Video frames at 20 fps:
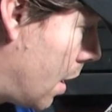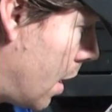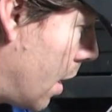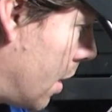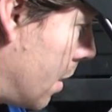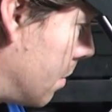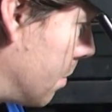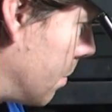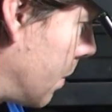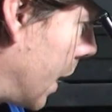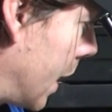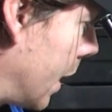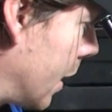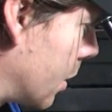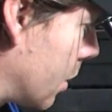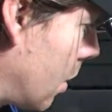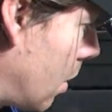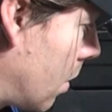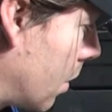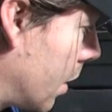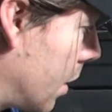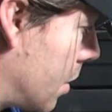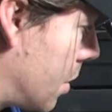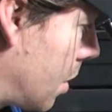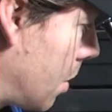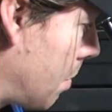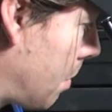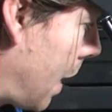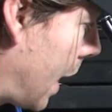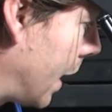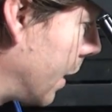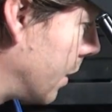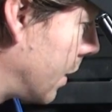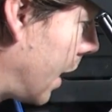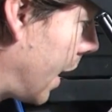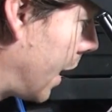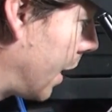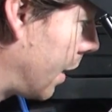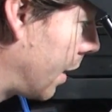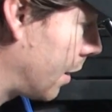And as long as you're
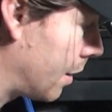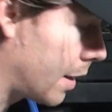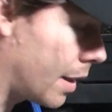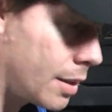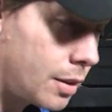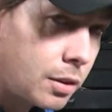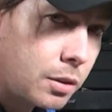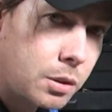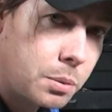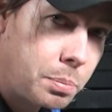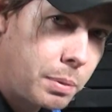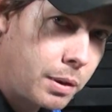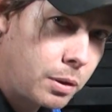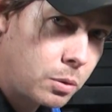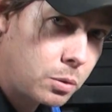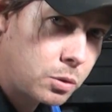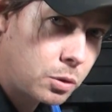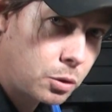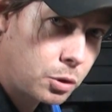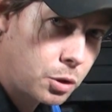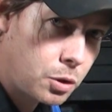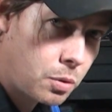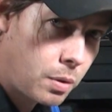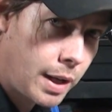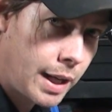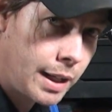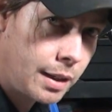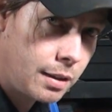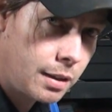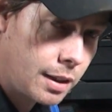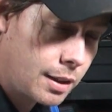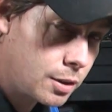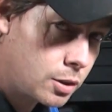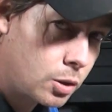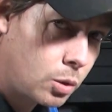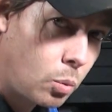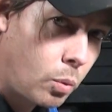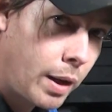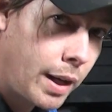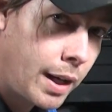maintaining that your spindles are straight and
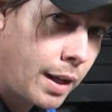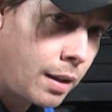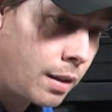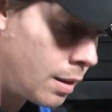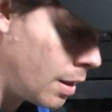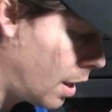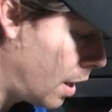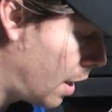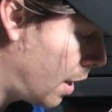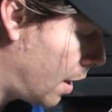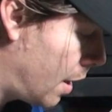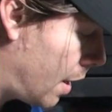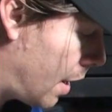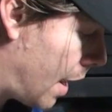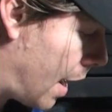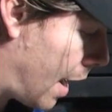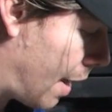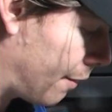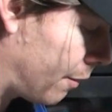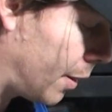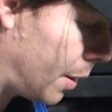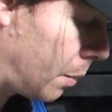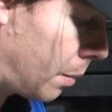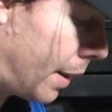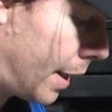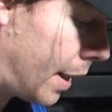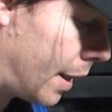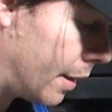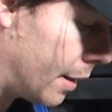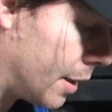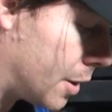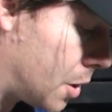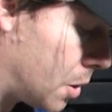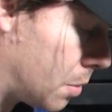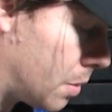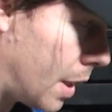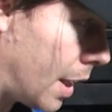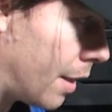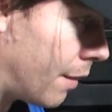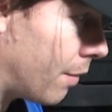square, every reading that
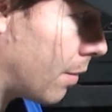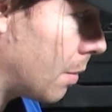you take